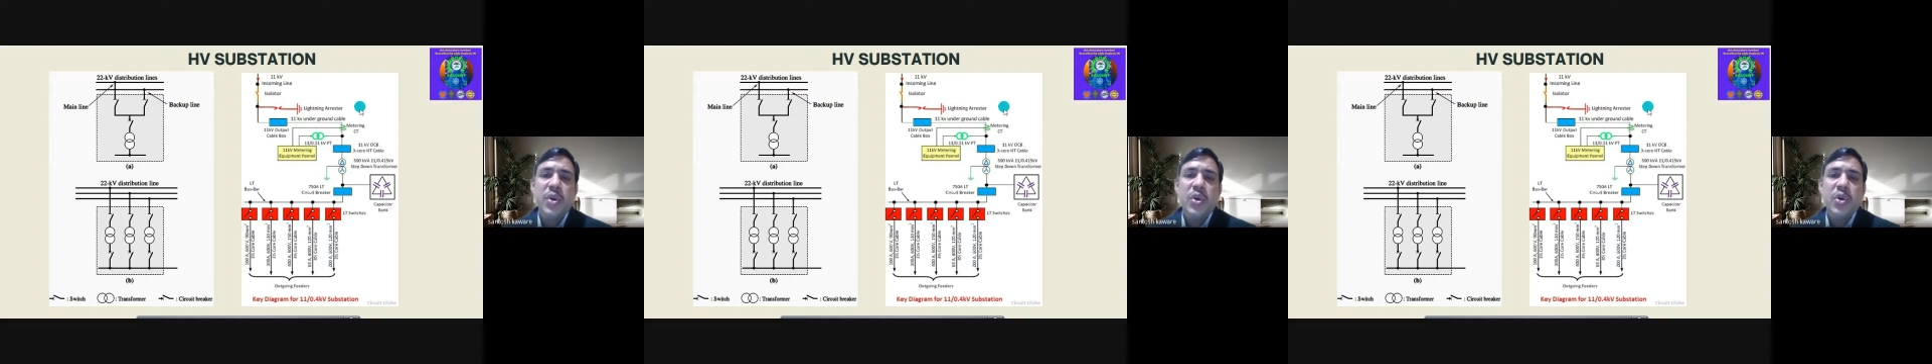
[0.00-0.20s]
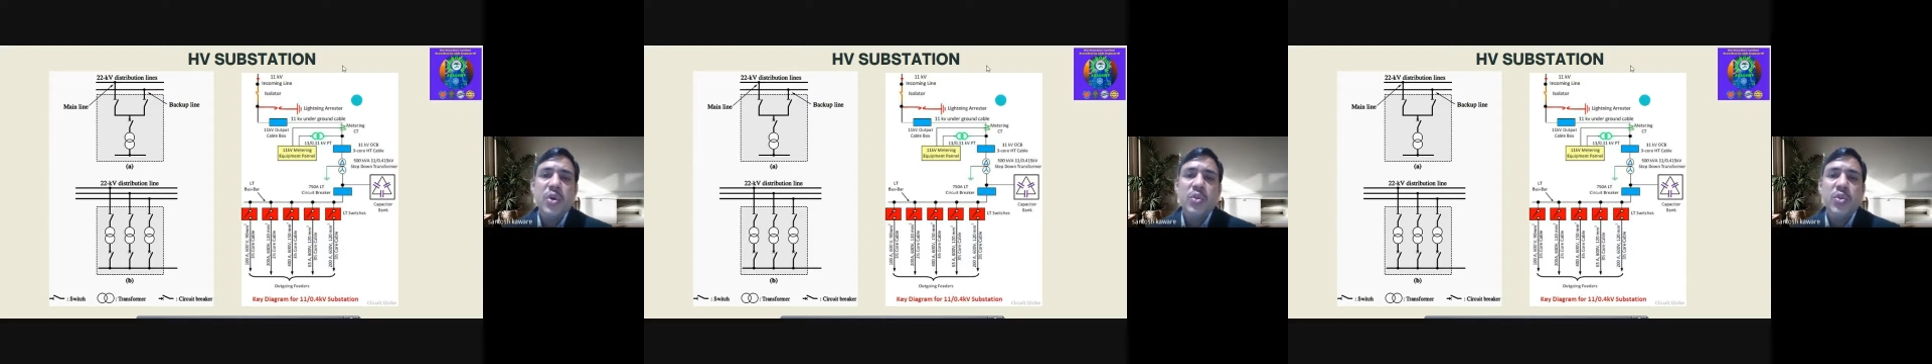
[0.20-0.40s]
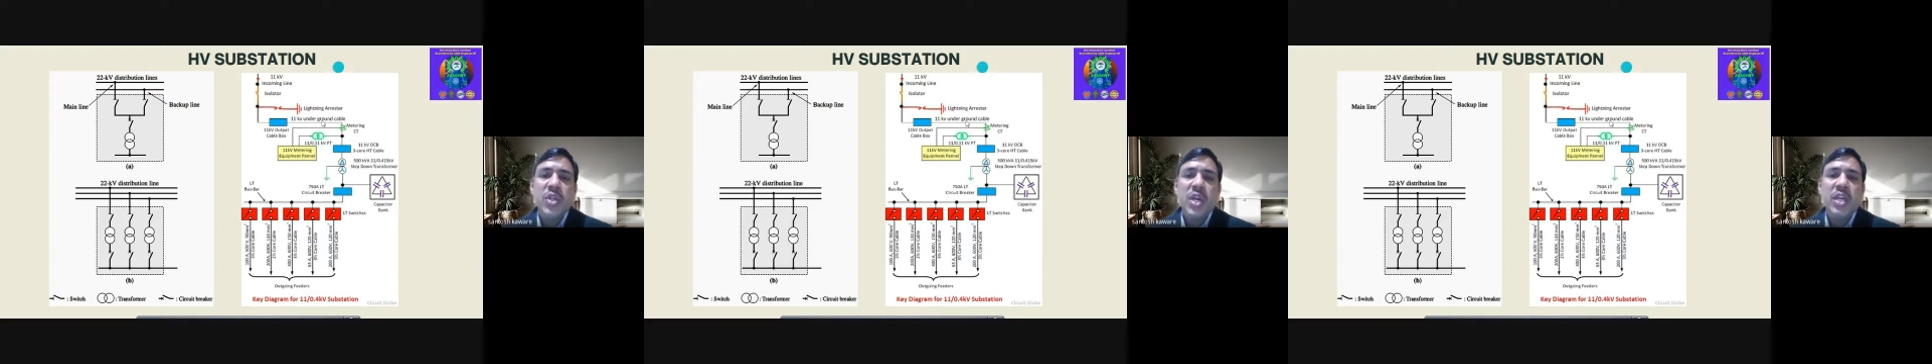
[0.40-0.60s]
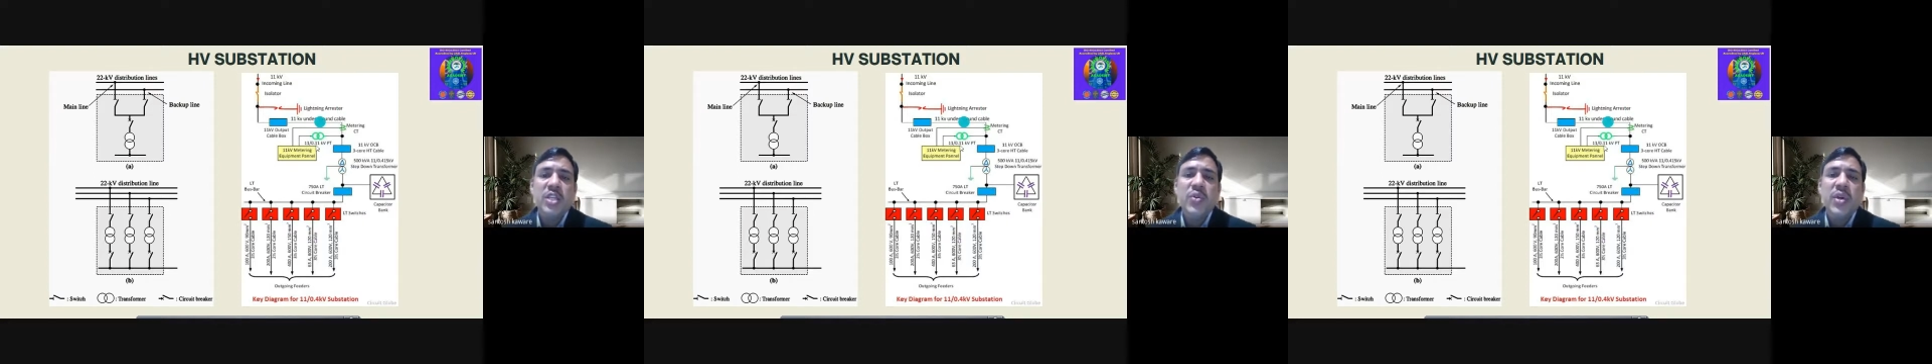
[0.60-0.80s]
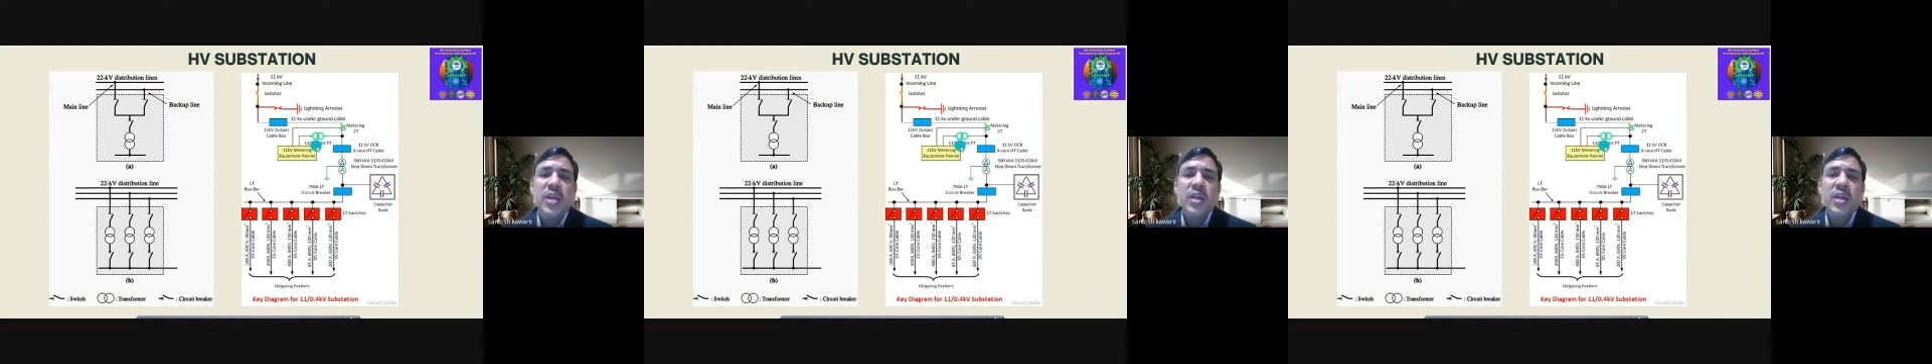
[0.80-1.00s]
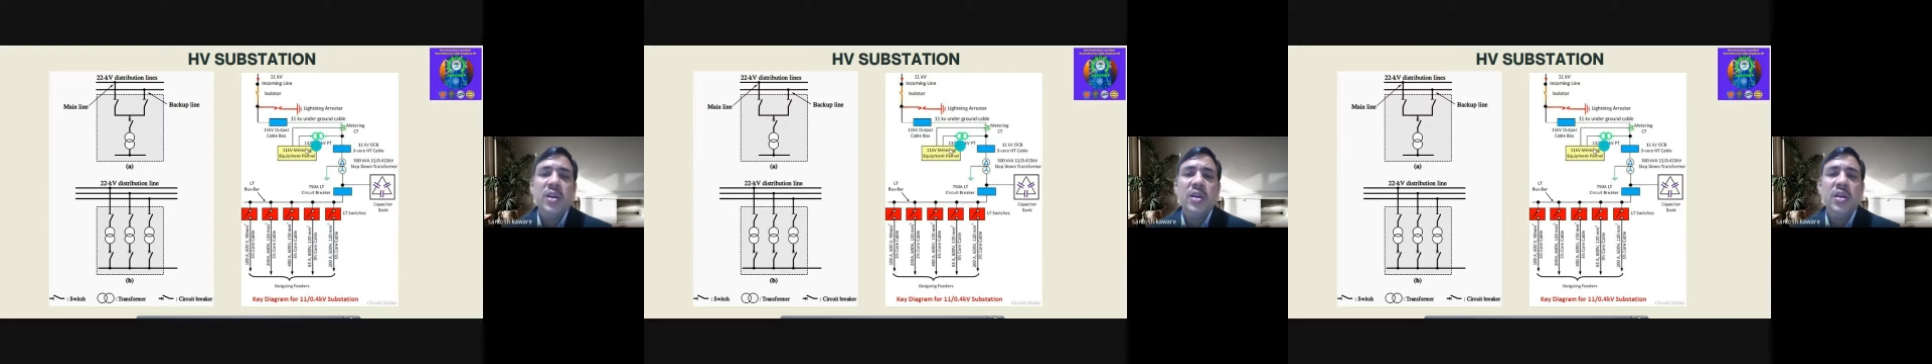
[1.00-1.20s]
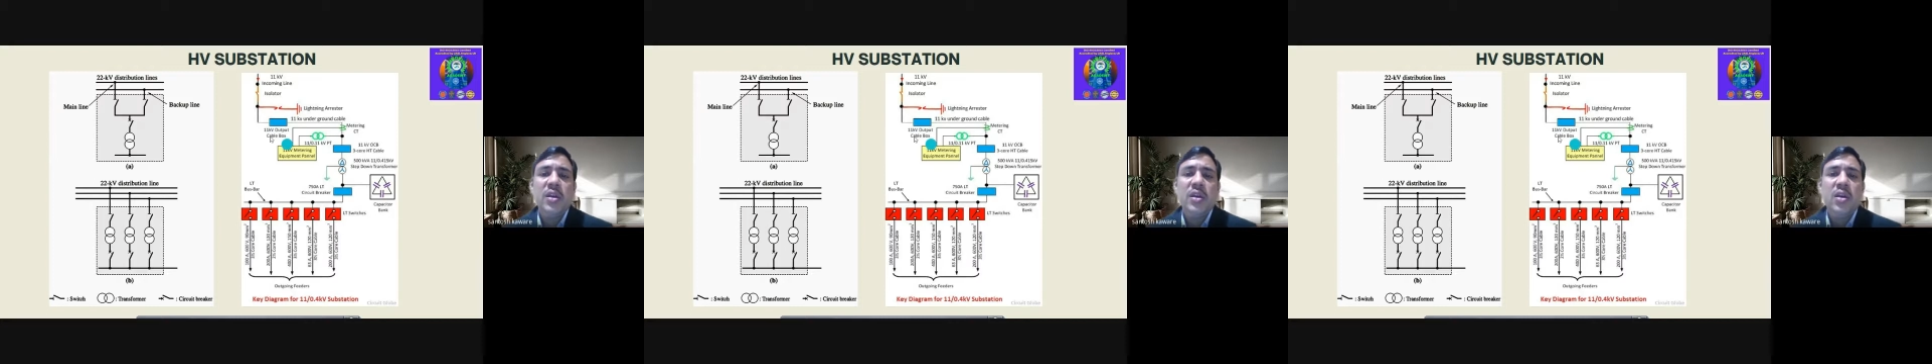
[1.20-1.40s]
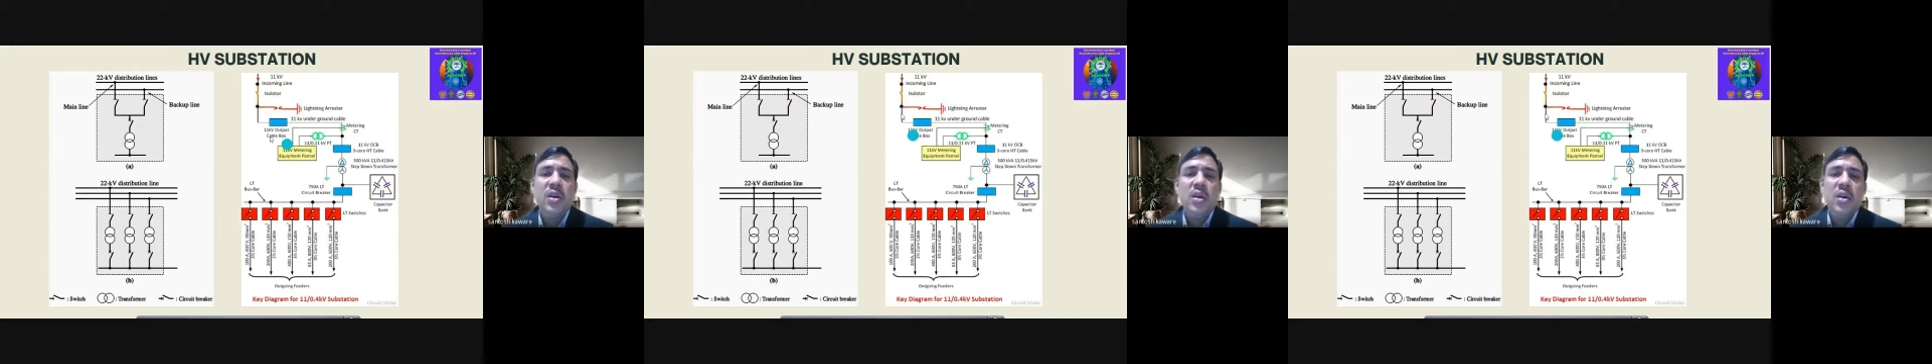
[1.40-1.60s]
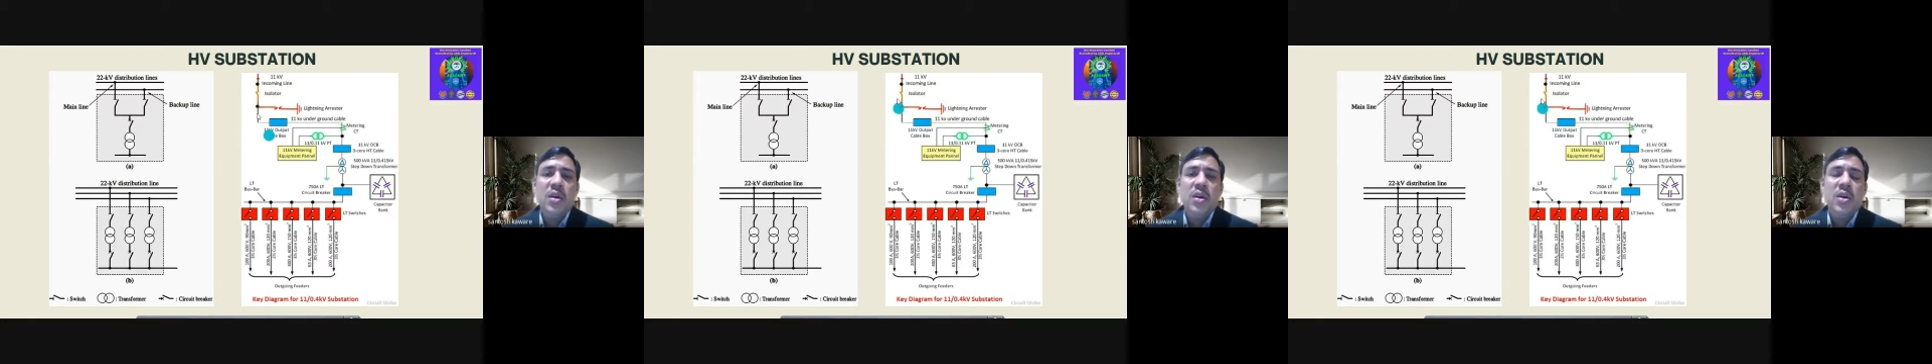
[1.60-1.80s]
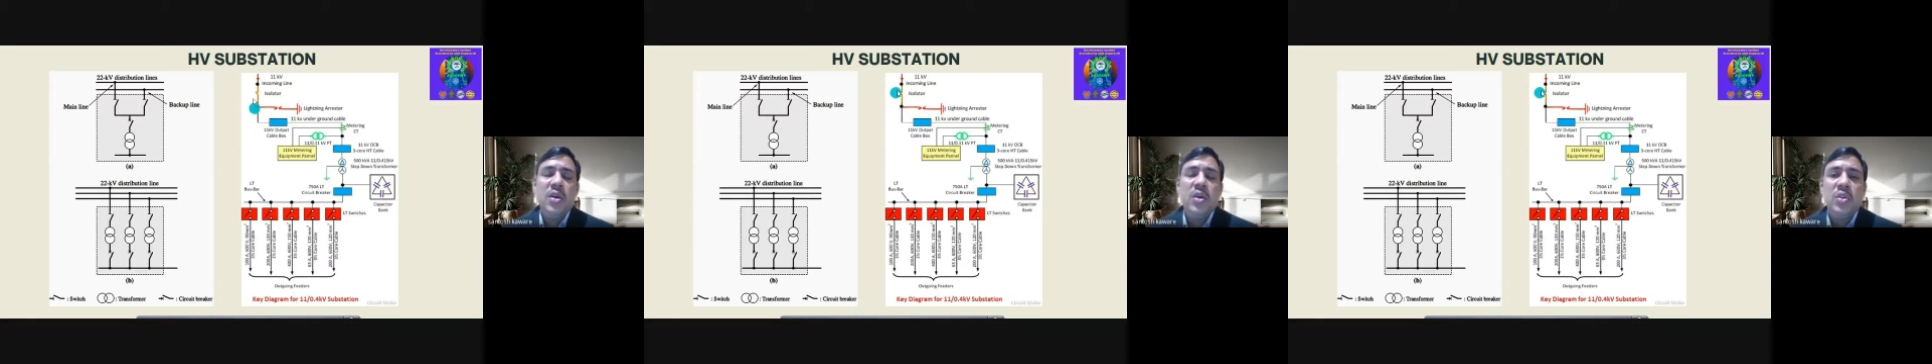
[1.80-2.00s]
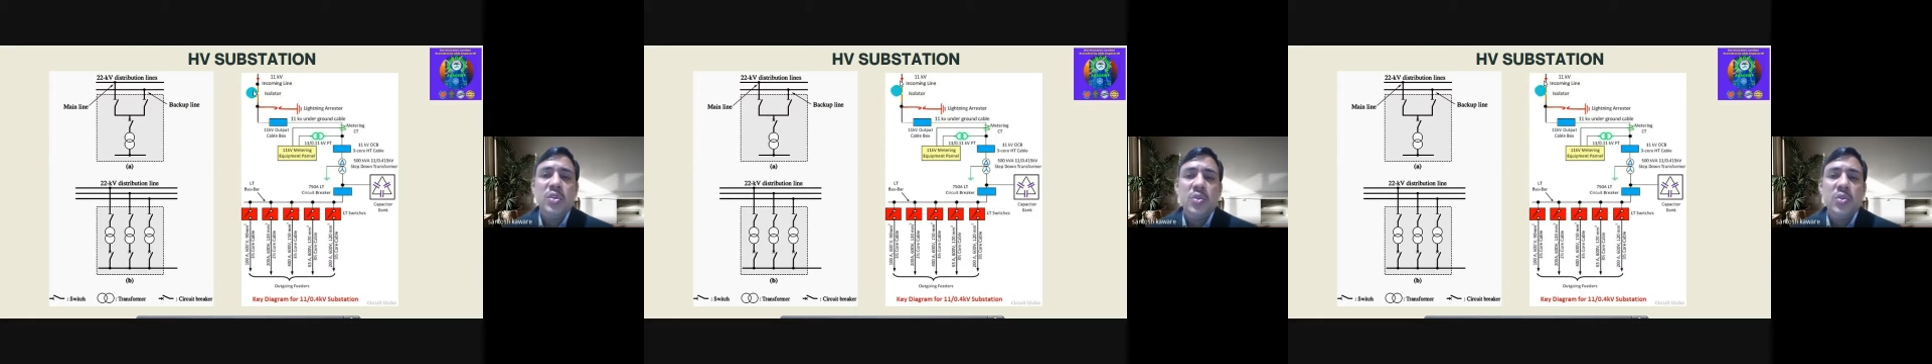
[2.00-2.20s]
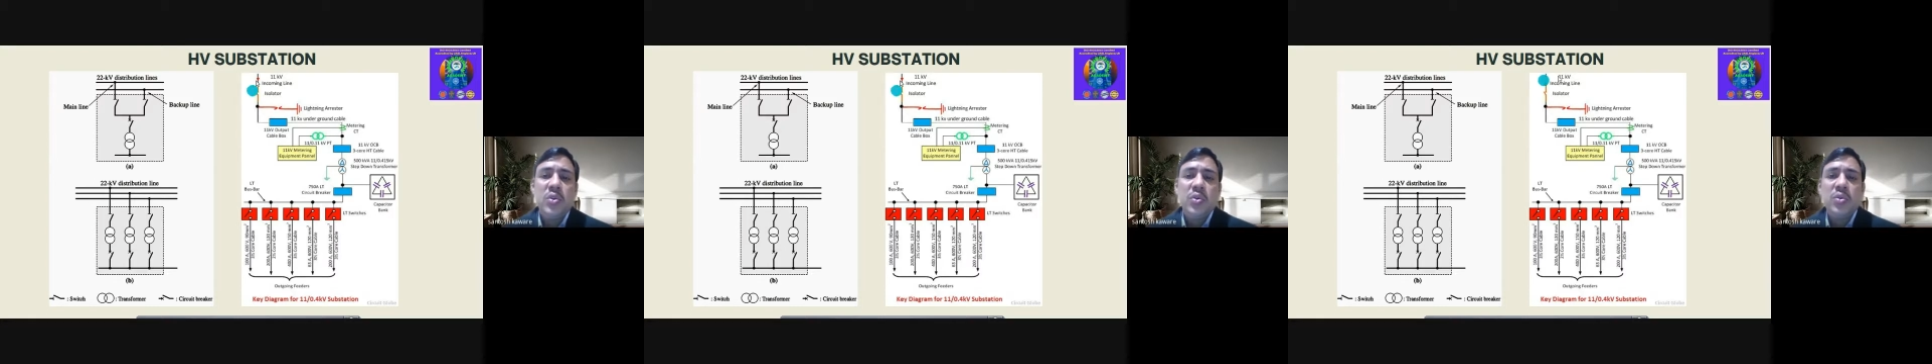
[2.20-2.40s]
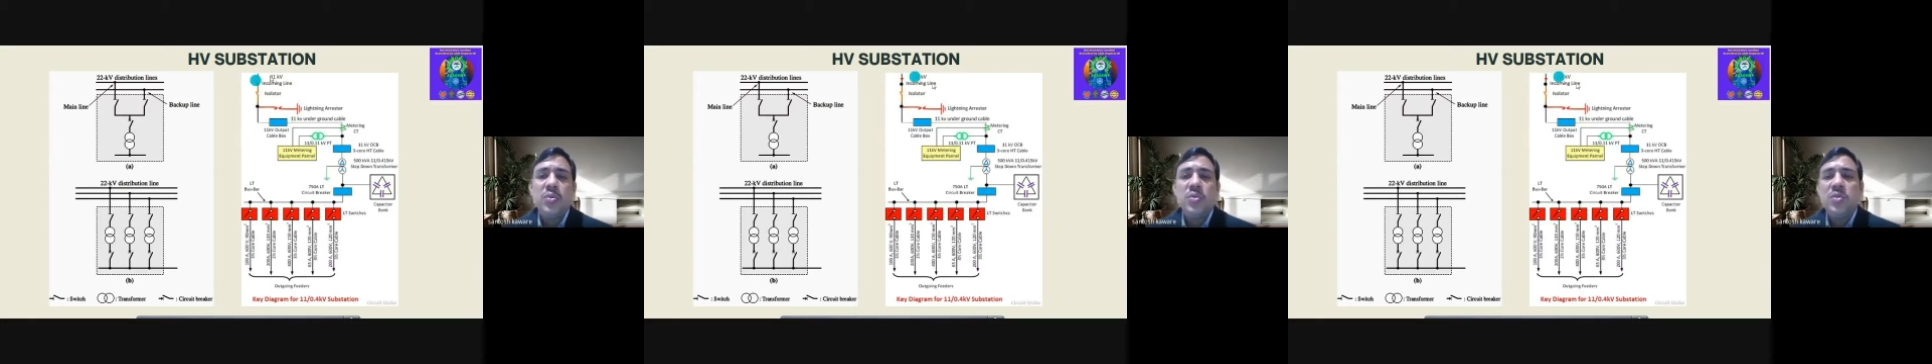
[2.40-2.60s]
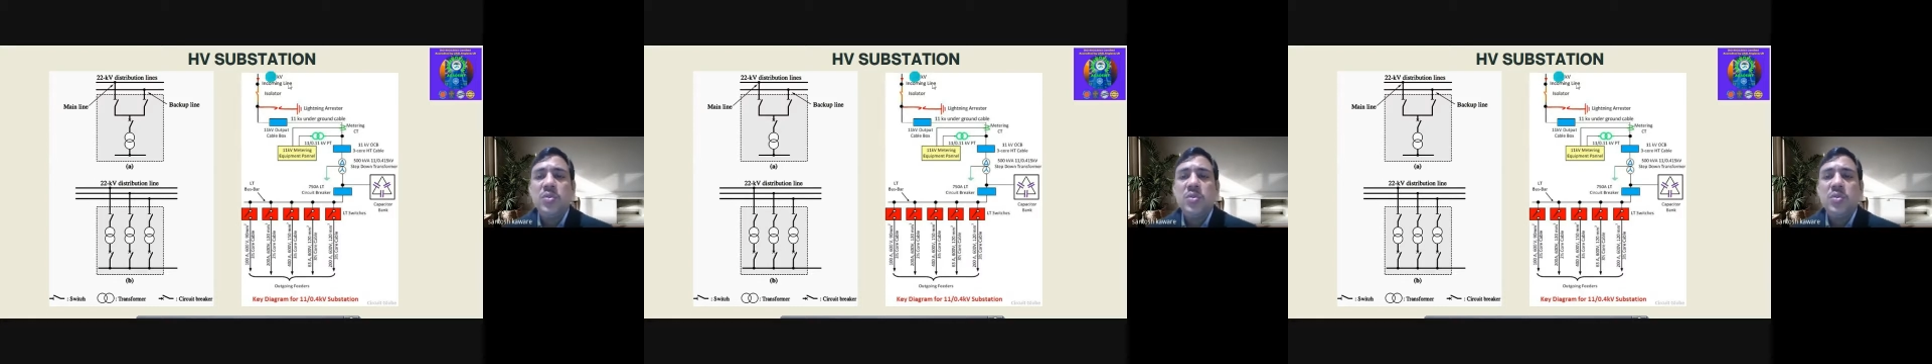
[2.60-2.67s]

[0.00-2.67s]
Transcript: So that's why, so